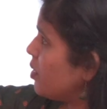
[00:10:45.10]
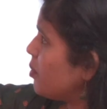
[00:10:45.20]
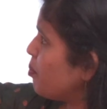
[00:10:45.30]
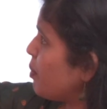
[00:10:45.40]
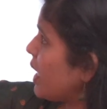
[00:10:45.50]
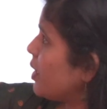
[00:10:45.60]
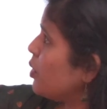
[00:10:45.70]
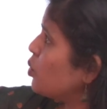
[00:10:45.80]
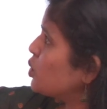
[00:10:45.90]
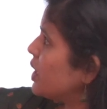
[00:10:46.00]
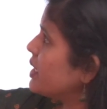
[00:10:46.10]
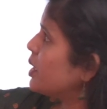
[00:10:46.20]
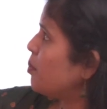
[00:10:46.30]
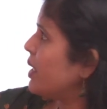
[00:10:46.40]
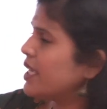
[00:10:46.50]
By using
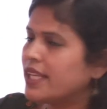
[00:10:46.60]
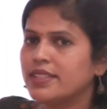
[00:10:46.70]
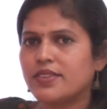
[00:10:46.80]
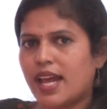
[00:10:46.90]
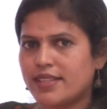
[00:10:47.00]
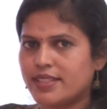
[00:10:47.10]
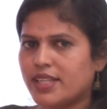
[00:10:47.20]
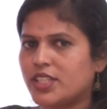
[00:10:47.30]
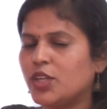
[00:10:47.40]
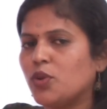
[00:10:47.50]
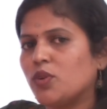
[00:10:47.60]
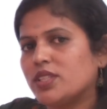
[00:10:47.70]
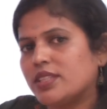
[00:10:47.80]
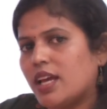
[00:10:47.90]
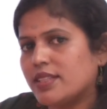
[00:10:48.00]
the begin transaction, you
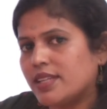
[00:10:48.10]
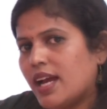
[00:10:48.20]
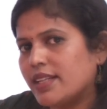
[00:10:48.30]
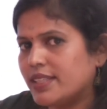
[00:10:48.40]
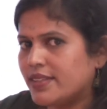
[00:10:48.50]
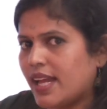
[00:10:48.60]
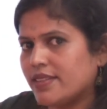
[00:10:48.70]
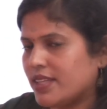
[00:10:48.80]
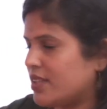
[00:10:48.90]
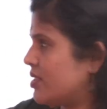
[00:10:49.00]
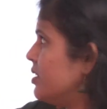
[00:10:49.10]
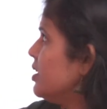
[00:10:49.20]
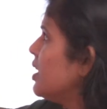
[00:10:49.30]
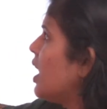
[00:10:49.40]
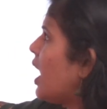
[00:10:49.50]
will start the transaction,
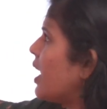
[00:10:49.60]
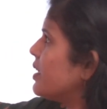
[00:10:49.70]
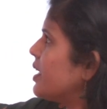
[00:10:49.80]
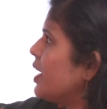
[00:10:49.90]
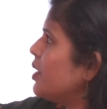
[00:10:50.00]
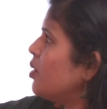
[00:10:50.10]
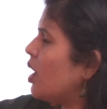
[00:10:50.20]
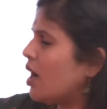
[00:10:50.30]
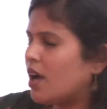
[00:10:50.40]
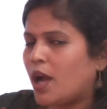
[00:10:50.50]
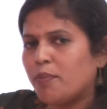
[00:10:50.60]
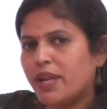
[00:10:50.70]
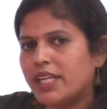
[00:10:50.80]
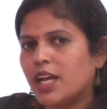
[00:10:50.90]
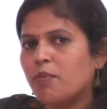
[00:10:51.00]
and then
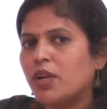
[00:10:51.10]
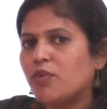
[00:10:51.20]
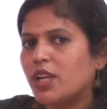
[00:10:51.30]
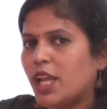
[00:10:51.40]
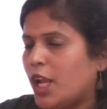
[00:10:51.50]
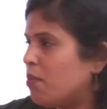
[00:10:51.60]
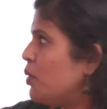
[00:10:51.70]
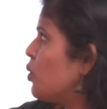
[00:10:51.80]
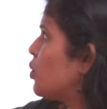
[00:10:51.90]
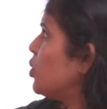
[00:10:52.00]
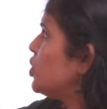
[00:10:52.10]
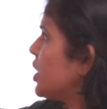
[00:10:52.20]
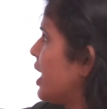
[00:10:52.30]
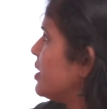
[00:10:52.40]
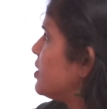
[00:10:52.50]
update command will help you to
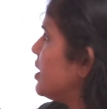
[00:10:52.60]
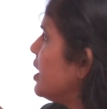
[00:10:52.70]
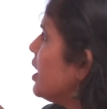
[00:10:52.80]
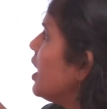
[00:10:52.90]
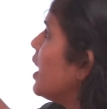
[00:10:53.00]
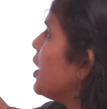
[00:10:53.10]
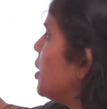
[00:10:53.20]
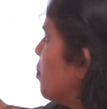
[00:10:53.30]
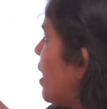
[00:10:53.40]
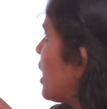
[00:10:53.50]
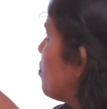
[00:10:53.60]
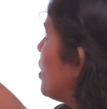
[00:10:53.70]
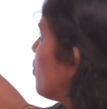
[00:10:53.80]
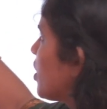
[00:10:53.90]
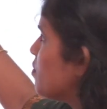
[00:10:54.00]
change the
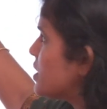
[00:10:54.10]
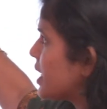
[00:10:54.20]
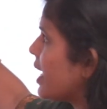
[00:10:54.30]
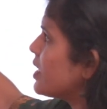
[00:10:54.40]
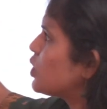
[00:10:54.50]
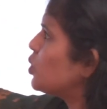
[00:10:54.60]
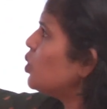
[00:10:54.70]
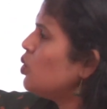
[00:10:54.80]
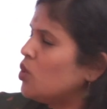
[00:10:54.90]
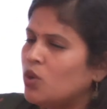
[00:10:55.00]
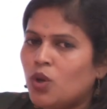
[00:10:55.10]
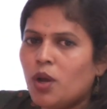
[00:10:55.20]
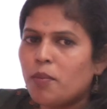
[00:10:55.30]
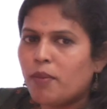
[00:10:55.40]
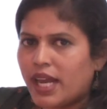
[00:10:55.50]
department from sales to
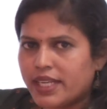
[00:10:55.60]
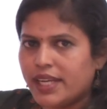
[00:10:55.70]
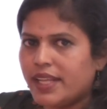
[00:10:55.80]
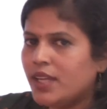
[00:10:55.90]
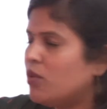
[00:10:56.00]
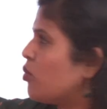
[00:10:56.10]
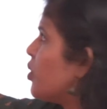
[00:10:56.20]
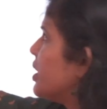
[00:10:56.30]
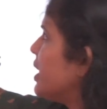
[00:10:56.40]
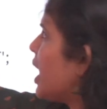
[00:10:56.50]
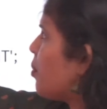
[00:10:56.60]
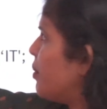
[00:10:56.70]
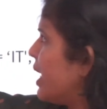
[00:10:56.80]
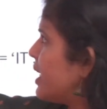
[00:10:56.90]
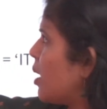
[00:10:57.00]
marketing with the
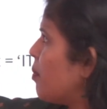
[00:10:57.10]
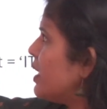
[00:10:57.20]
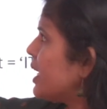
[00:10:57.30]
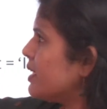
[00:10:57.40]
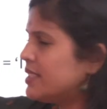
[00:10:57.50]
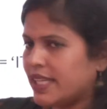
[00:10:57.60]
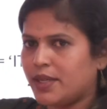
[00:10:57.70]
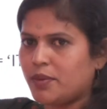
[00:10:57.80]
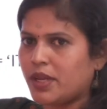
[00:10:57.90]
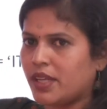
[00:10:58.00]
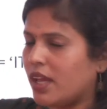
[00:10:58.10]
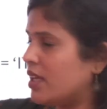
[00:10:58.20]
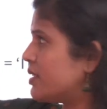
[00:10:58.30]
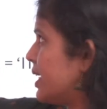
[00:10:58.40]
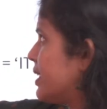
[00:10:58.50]
update command and set
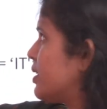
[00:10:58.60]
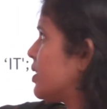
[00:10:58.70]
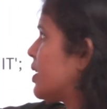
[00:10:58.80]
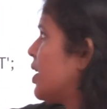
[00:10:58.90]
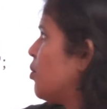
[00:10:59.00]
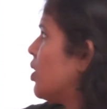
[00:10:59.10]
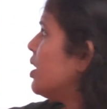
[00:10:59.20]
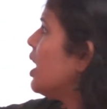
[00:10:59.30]
keyword.